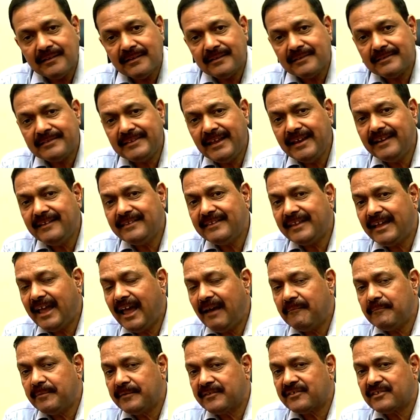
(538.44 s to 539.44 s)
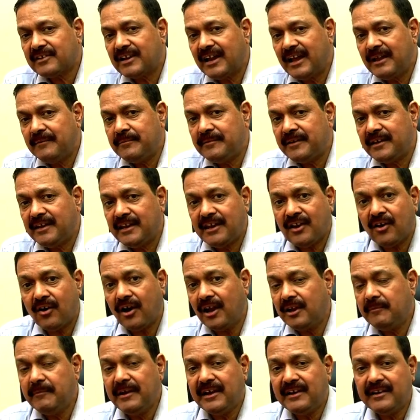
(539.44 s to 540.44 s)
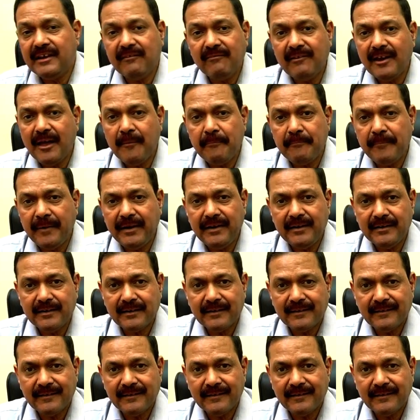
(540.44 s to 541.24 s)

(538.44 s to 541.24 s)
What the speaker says: Then they have prescribed economic development,